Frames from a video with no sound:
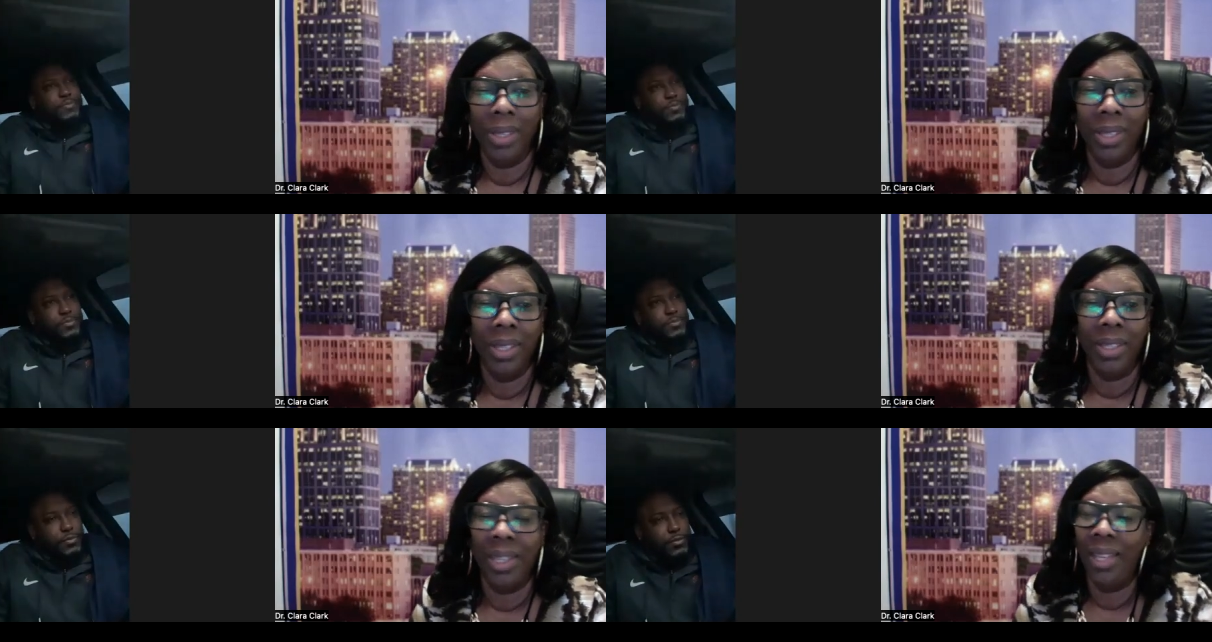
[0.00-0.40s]

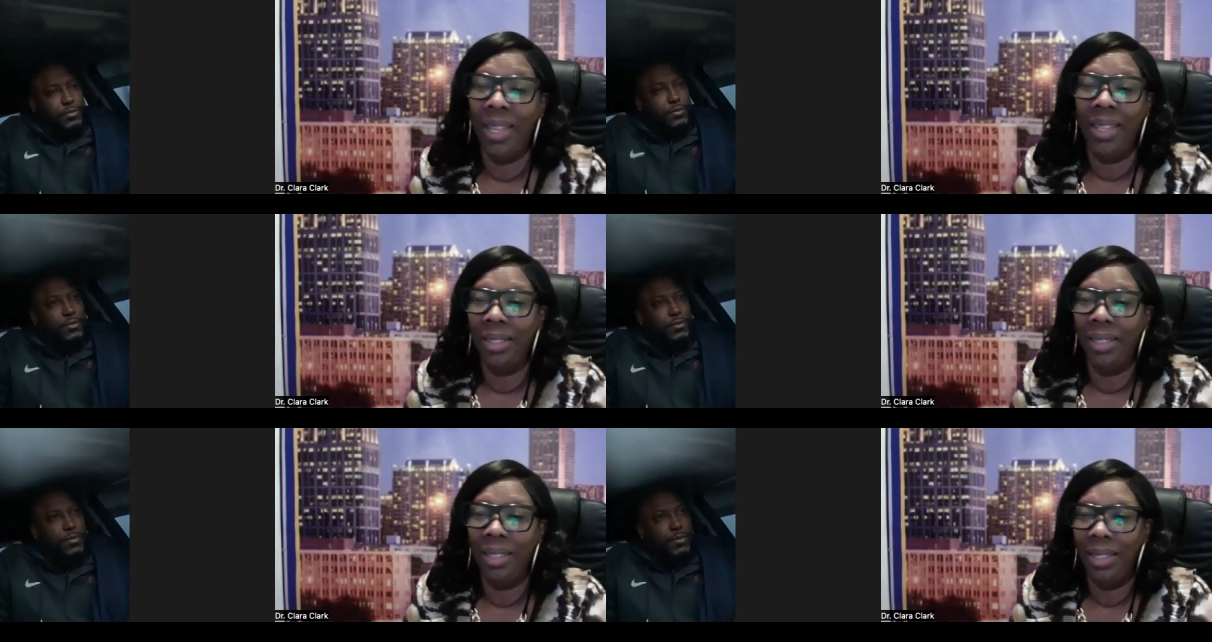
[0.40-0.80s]
Speaker 1: it,
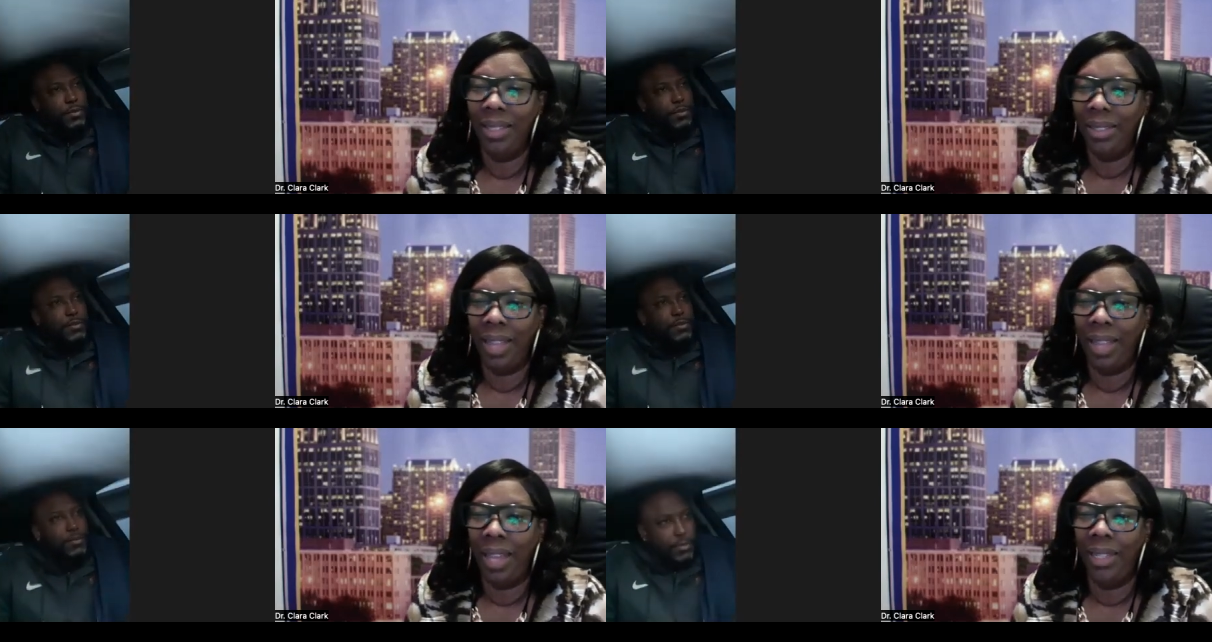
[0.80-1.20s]
it's
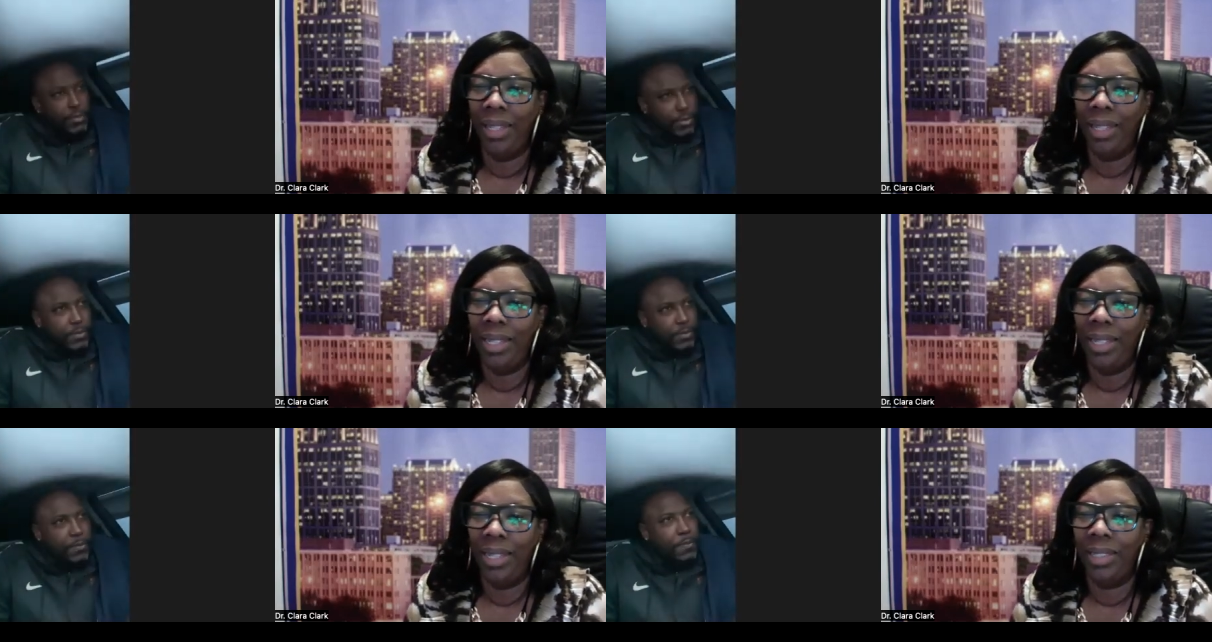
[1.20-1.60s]
it's not,
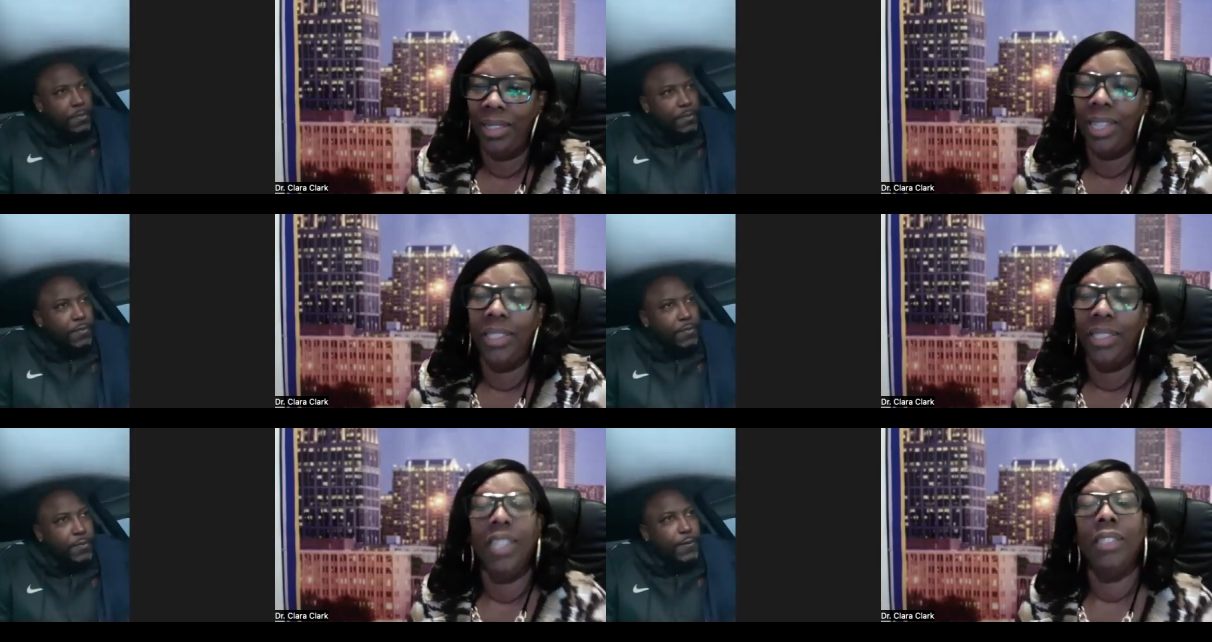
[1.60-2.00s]
it doesn't
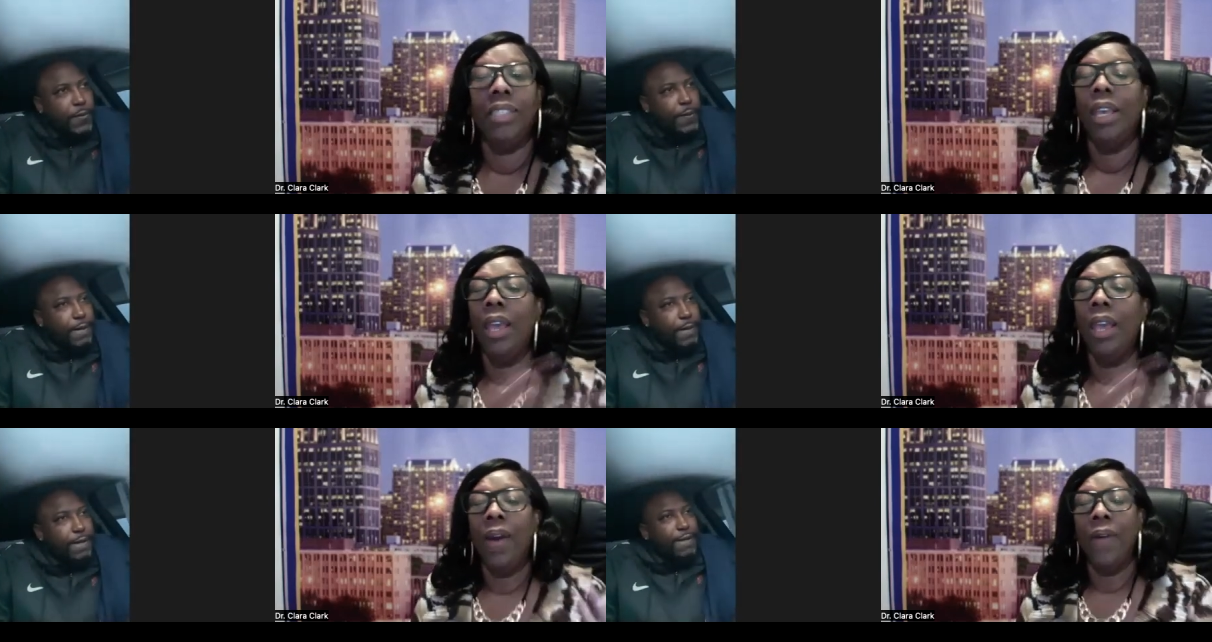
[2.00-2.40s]
exist.
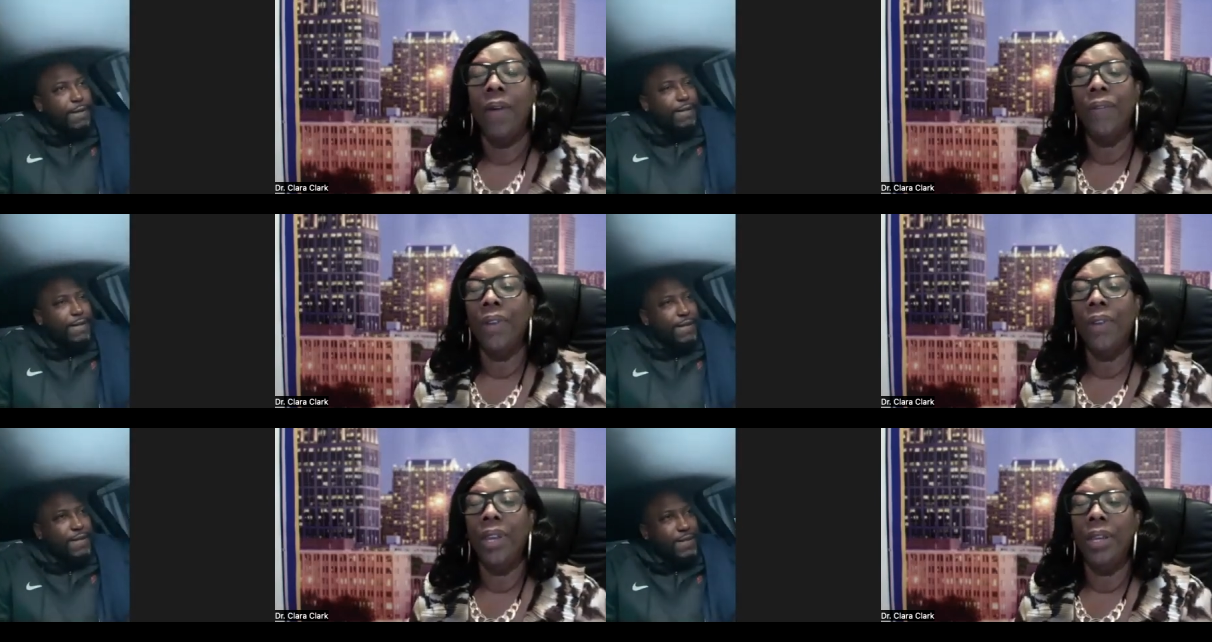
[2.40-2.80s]
A
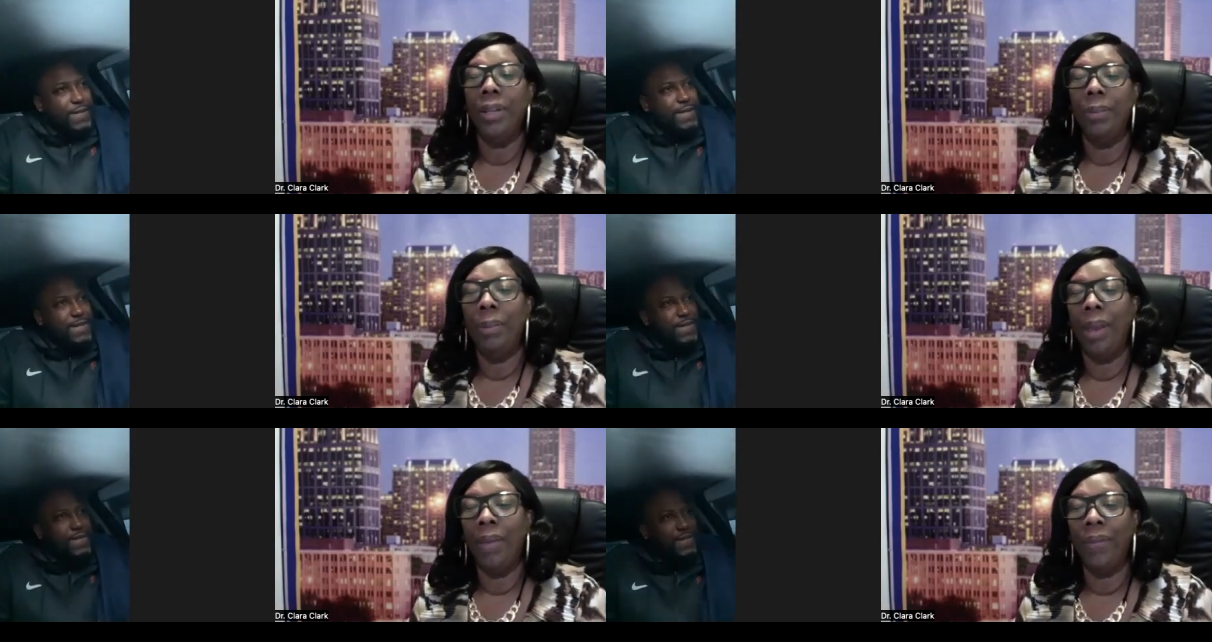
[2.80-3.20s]
friend,
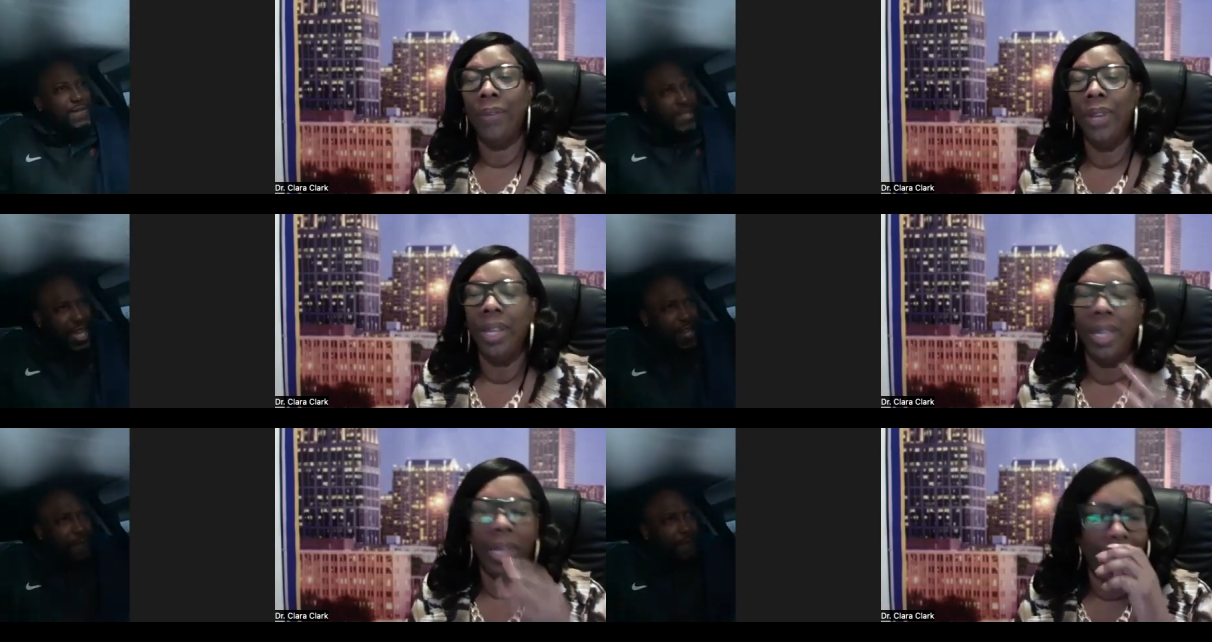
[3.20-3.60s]
my
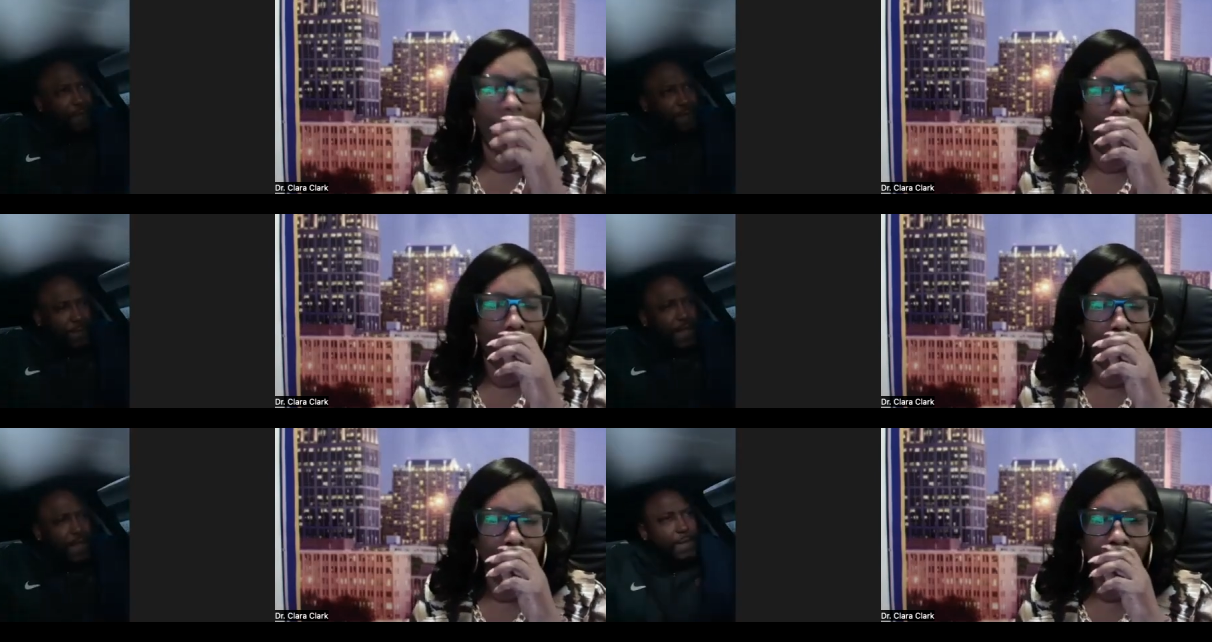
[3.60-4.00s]
friend, yeah.
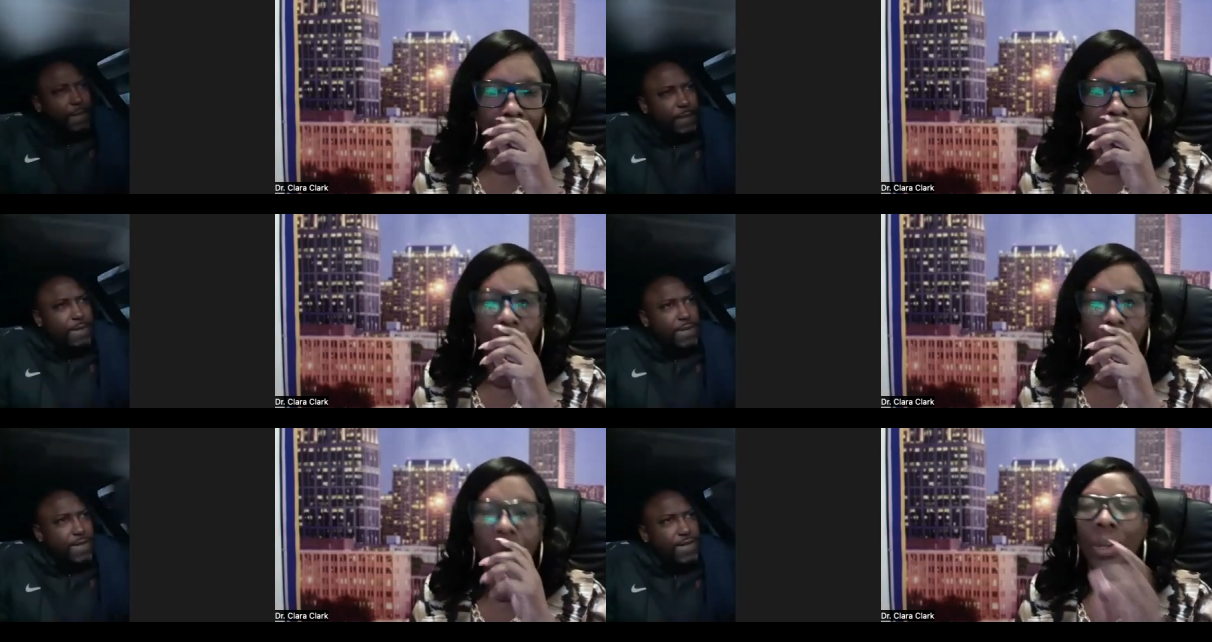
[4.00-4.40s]

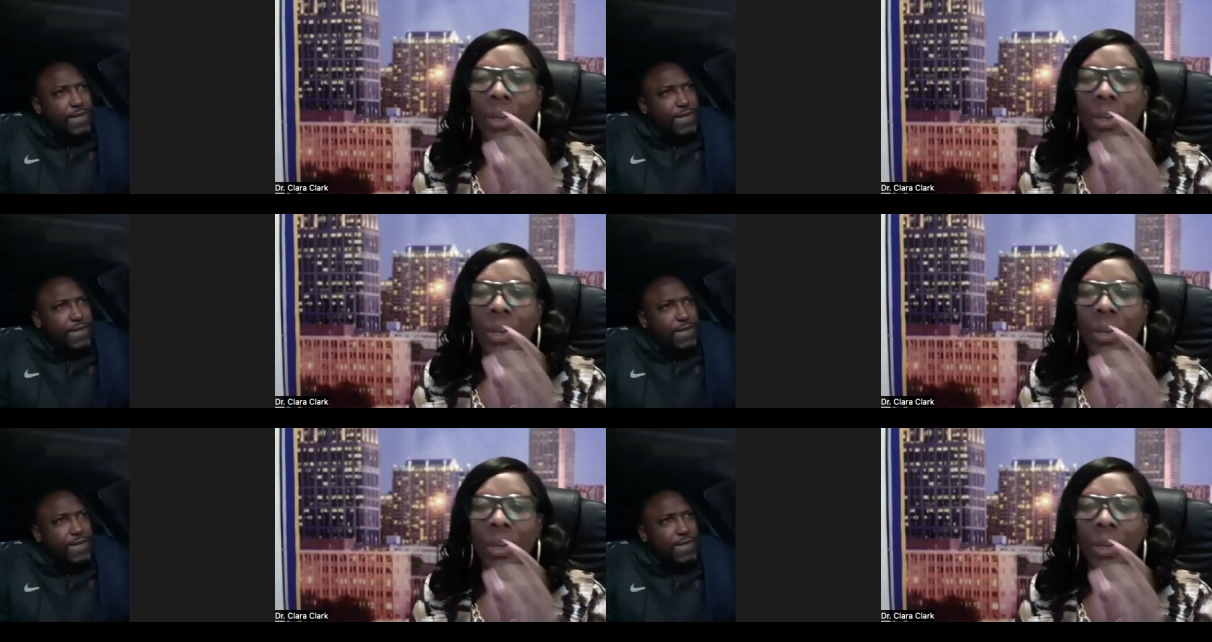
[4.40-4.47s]
we